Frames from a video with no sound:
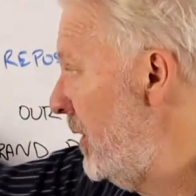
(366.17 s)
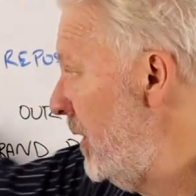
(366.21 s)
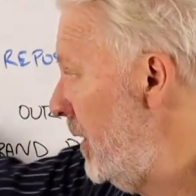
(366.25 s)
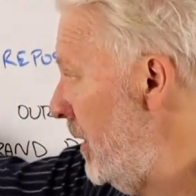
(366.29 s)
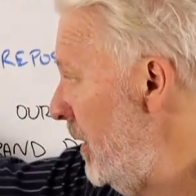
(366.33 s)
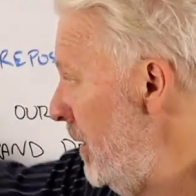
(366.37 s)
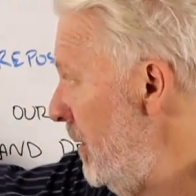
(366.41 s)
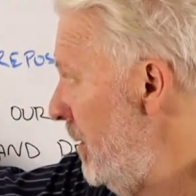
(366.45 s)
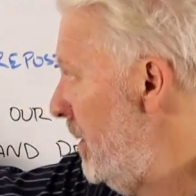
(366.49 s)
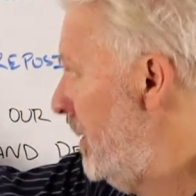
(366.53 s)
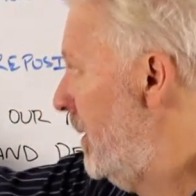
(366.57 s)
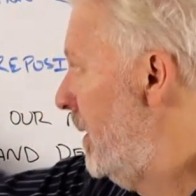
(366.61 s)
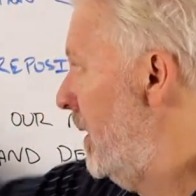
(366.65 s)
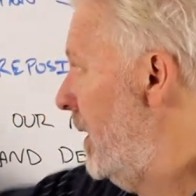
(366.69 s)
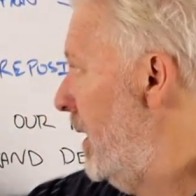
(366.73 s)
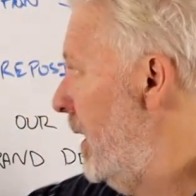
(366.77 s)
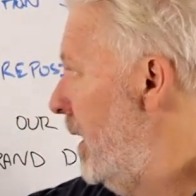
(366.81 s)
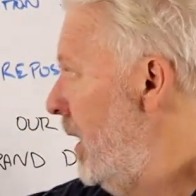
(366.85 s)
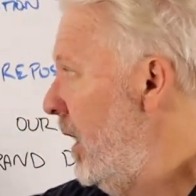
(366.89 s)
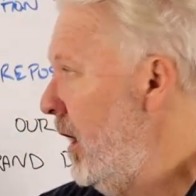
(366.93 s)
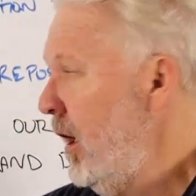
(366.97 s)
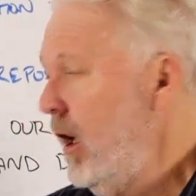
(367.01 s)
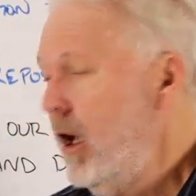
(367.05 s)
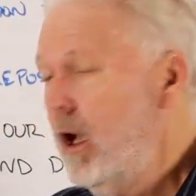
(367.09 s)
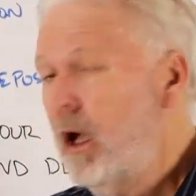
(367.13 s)
here.
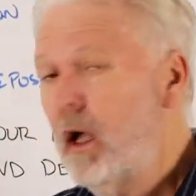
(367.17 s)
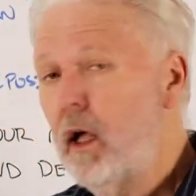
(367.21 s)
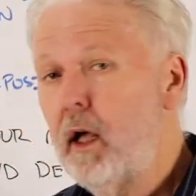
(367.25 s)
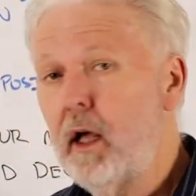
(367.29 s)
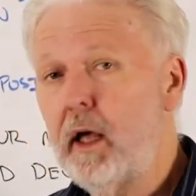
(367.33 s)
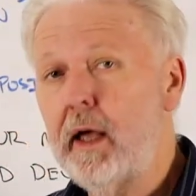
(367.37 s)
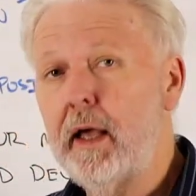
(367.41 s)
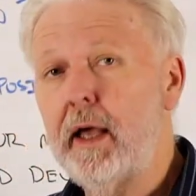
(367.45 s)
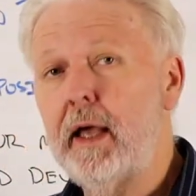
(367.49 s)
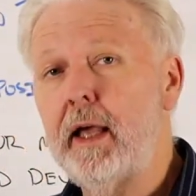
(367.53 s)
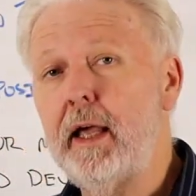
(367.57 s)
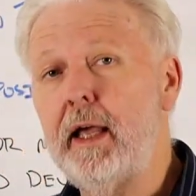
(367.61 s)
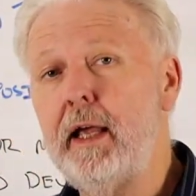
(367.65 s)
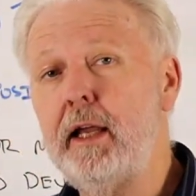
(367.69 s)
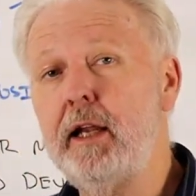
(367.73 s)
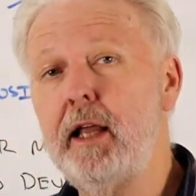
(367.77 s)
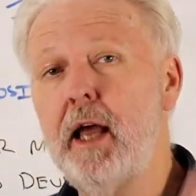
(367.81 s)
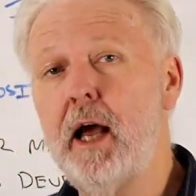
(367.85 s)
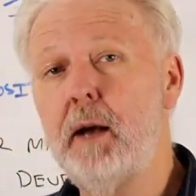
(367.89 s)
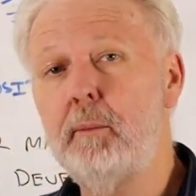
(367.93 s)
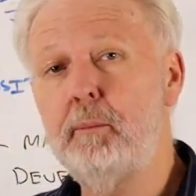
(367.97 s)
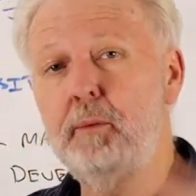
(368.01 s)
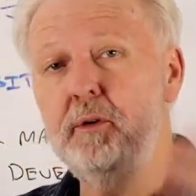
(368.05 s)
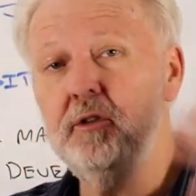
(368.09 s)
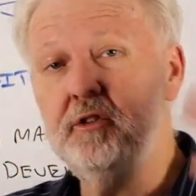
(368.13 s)
In
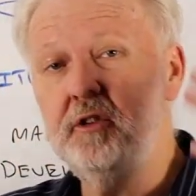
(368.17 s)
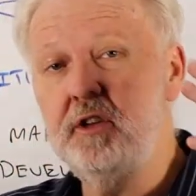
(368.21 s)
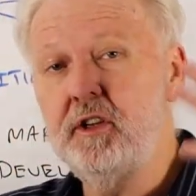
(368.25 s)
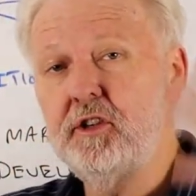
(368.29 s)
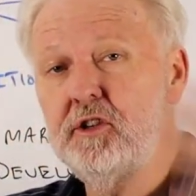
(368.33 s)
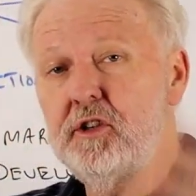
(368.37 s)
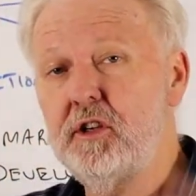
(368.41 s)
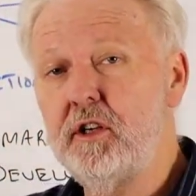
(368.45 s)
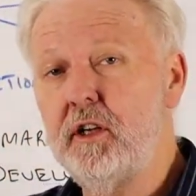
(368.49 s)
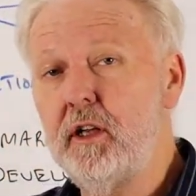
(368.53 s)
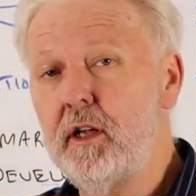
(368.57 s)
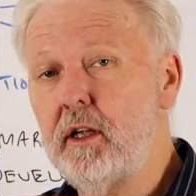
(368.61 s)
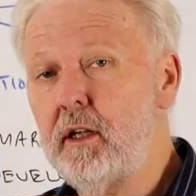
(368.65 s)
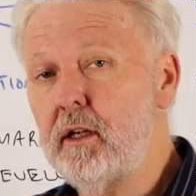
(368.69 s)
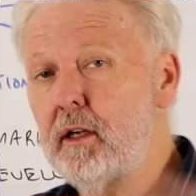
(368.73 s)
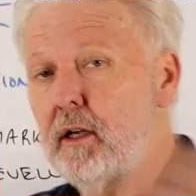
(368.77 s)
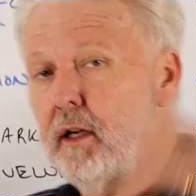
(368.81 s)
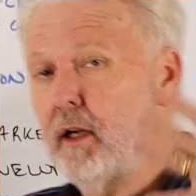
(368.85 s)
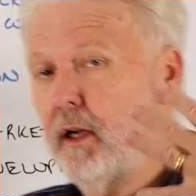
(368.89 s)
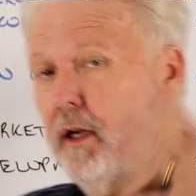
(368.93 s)
our positioning